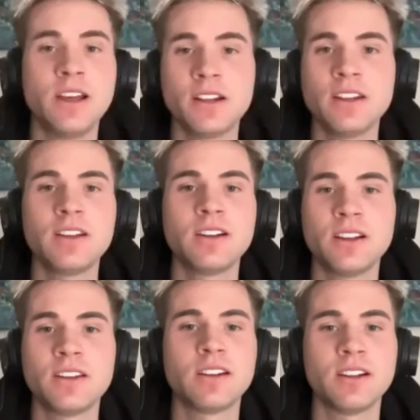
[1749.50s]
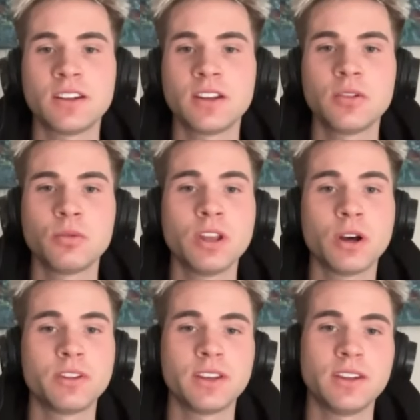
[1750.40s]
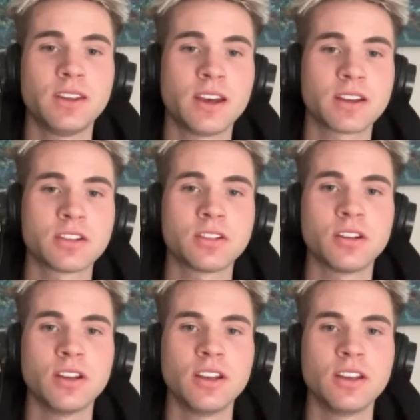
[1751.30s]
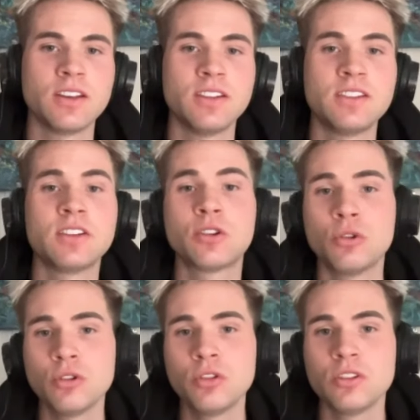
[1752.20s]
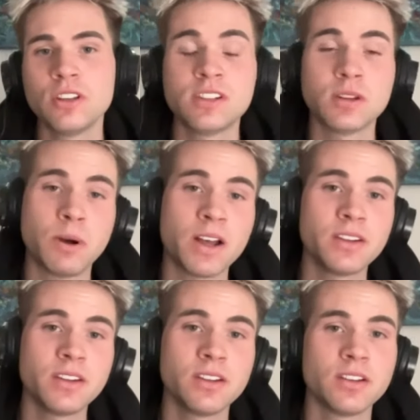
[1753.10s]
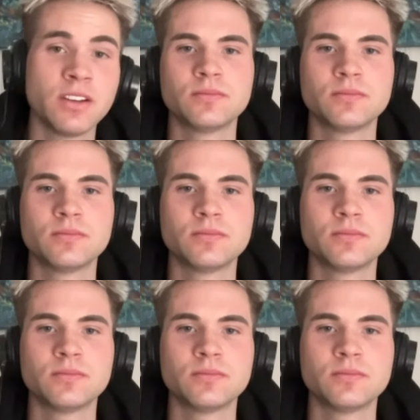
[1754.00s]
learning without taking the action? Is it good? Is it bad?